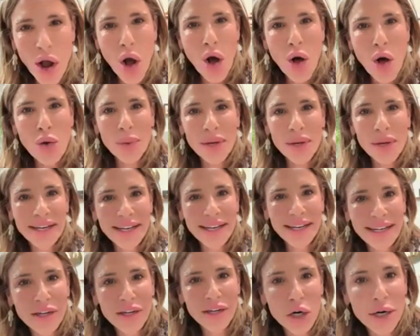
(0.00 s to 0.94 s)
all we
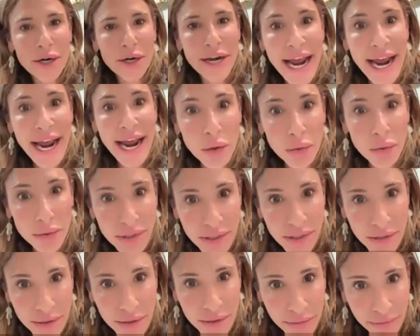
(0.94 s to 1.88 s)
need are
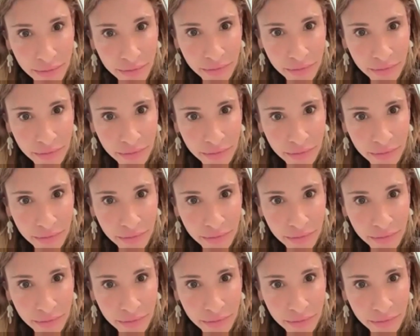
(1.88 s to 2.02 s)
nouns.